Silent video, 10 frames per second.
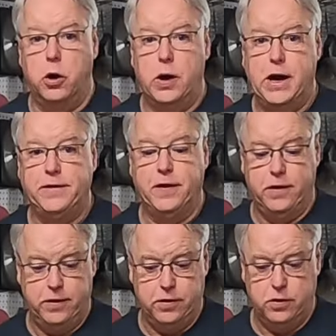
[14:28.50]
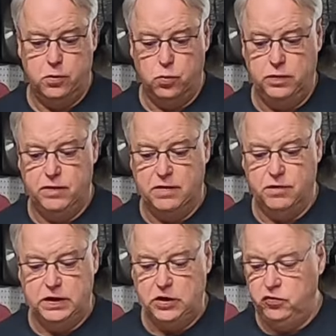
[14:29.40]
All right, we've
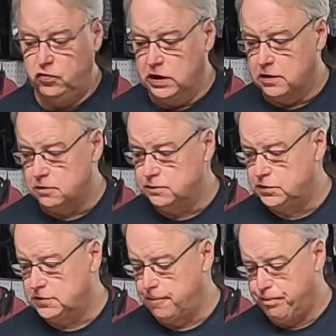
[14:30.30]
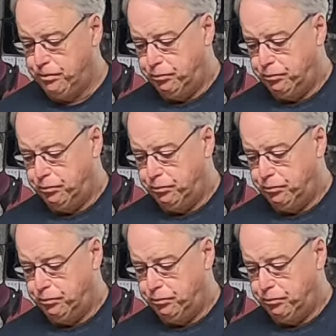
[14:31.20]
given these shelves